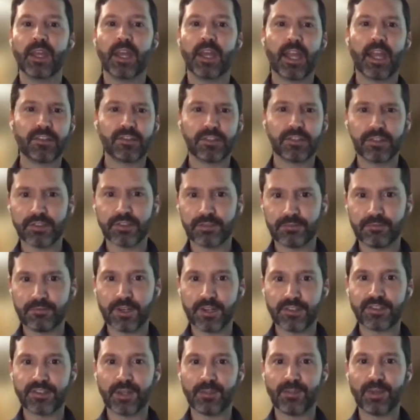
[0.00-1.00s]
I actually just
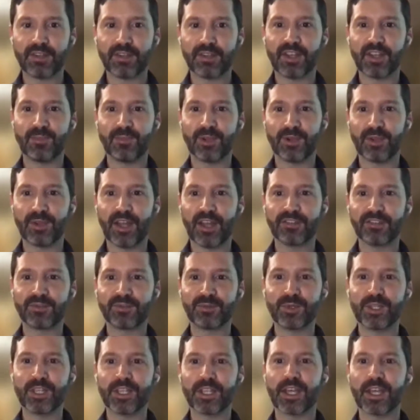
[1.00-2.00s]
finished up my time there
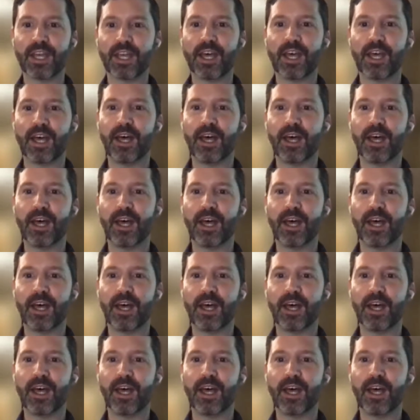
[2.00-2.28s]
last week.